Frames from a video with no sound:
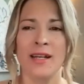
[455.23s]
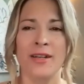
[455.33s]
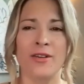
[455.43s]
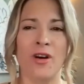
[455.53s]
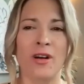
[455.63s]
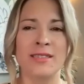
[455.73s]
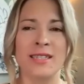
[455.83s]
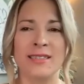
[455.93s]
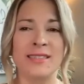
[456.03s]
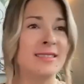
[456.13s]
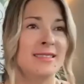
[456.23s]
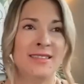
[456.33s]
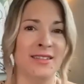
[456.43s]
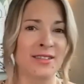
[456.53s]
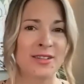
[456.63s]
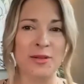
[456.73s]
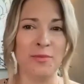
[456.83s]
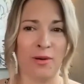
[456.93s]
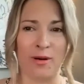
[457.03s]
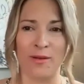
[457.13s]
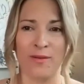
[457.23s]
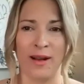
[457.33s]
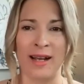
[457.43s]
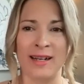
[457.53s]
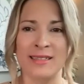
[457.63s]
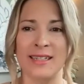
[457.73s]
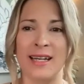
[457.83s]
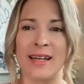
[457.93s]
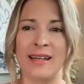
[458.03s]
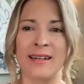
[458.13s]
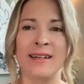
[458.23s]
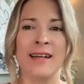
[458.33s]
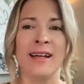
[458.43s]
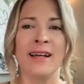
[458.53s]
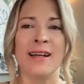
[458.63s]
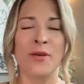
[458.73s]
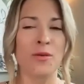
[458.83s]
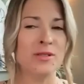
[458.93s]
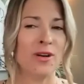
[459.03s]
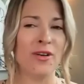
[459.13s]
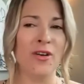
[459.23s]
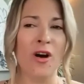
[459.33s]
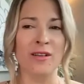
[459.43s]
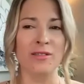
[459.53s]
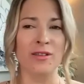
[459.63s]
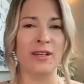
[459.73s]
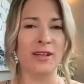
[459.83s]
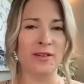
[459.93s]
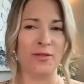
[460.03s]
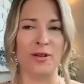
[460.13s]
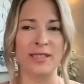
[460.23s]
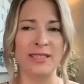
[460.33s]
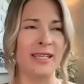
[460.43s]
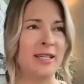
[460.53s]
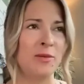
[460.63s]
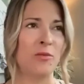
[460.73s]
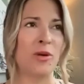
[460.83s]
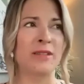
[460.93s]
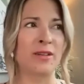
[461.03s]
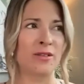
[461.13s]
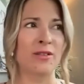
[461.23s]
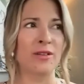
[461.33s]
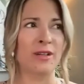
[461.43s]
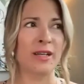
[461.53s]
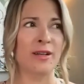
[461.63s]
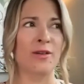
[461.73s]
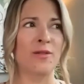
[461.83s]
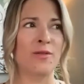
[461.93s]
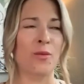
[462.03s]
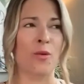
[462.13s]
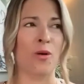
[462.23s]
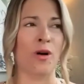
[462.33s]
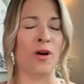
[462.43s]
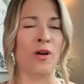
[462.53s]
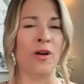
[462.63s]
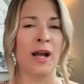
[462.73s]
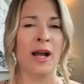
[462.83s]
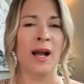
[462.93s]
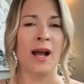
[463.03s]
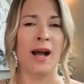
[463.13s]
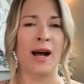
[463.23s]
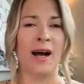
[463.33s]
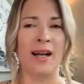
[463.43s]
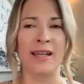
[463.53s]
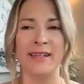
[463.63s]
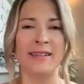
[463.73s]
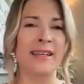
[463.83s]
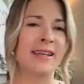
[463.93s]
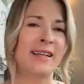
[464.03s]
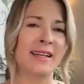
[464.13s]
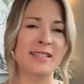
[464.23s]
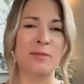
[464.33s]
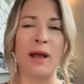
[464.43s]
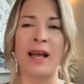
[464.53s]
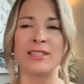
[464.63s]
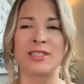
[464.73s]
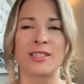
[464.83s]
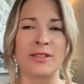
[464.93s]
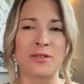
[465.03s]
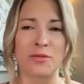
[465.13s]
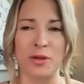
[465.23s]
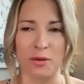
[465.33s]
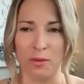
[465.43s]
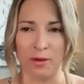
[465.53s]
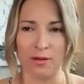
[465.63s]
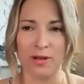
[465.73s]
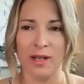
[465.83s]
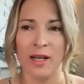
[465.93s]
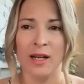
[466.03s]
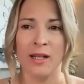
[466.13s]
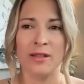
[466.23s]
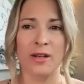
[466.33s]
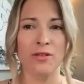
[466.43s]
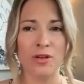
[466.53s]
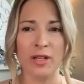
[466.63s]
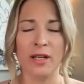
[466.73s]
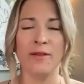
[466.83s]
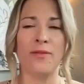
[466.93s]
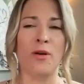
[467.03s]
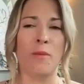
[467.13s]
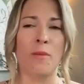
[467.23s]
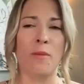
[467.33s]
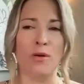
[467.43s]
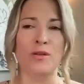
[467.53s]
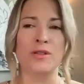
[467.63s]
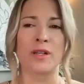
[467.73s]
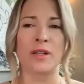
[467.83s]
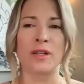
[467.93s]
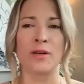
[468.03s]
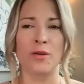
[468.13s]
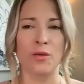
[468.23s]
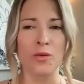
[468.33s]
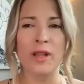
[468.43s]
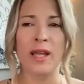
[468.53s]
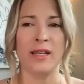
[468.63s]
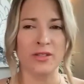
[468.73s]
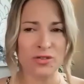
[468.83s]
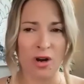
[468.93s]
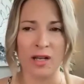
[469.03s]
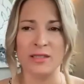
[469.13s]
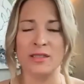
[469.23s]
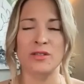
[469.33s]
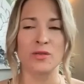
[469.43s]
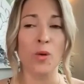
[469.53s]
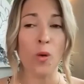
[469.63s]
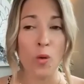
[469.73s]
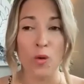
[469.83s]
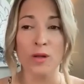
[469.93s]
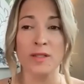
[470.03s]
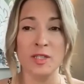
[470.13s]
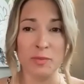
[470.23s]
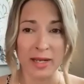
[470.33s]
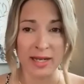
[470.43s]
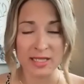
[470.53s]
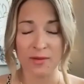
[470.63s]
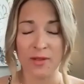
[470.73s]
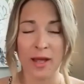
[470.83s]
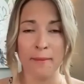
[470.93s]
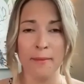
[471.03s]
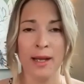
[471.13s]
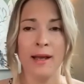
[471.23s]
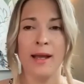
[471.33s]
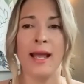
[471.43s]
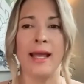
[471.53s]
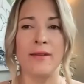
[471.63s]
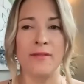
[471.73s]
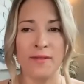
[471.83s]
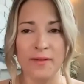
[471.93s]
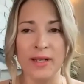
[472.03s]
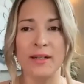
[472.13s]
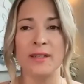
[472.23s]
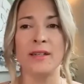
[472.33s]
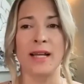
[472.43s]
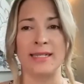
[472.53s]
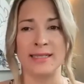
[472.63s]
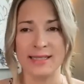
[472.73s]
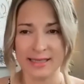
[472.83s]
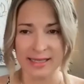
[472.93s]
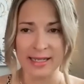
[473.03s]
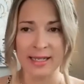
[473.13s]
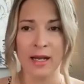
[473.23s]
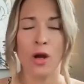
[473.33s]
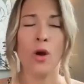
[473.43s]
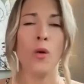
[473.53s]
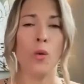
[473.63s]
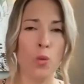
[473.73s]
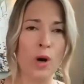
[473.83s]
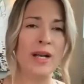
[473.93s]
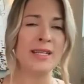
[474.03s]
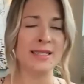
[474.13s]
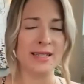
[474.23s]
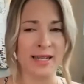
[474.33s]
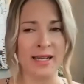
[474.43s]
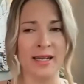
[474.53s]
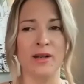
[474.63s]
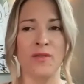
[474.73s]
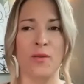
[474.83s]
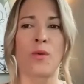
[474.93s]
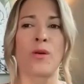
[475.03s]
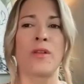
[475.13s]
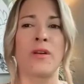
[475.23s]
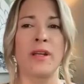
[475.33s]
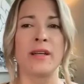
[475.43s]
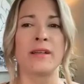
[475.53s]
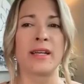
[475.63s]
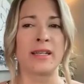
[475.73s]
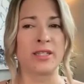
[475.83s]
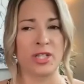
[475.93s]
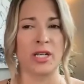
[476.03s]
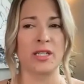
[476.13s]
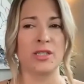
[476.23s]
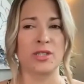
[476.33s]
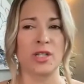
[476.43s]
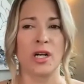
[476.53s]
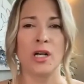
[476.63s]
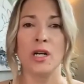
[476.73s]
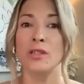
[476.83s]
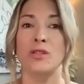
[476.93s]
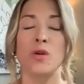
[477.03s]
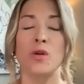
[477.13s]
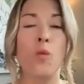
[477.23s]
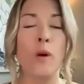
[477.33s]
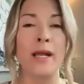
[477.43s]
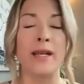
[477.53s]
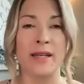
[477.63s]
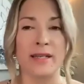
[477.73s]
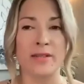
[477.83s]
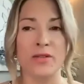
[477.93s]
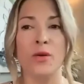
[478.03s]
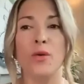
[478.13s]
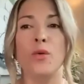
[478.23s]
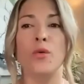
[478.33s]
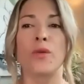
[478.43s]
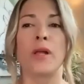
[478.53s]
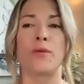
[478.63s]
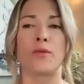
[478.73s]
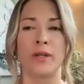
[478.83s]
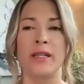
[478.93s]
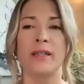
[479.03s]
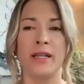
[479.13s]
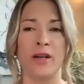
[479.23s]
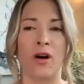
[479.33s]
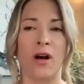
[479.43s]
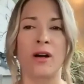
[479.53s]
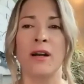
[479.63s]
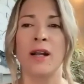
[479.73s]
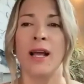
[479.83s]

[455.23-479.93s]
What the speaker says: Your content isn't going to look perfect, and folks are not looking for a team when they're looking for healing and expansion through your work. They're looking for a person who they can trust to hold space for them and feel and see what is needed for their healing and change, to witness who they really are,